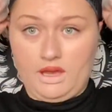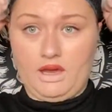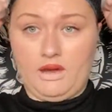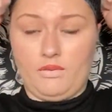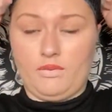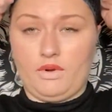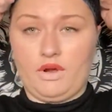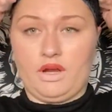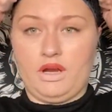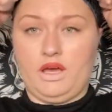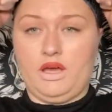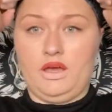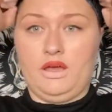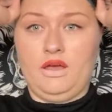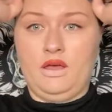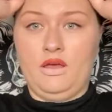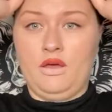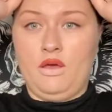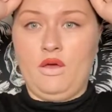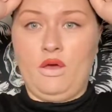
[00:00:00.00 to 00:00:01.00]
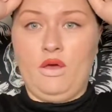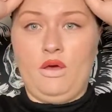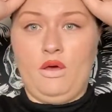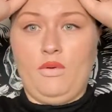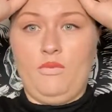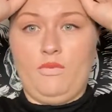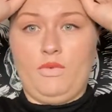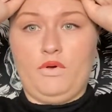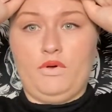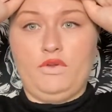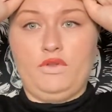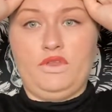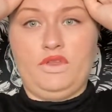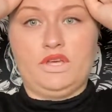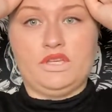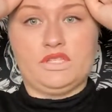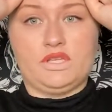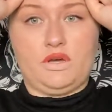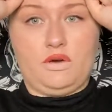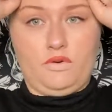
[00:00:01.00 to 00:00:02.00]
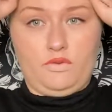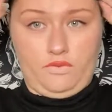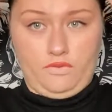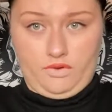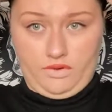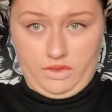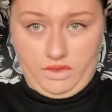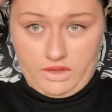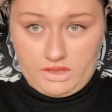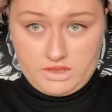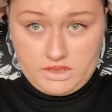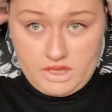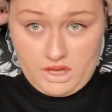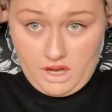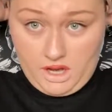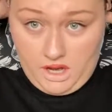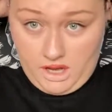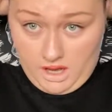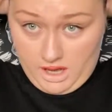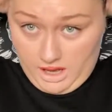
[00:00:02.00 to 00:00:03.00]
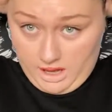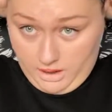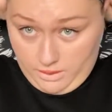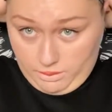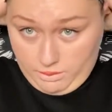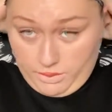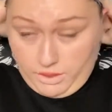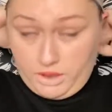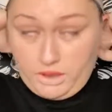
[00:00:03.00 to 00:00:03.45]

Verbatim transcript: and we're gonna pull this over the top.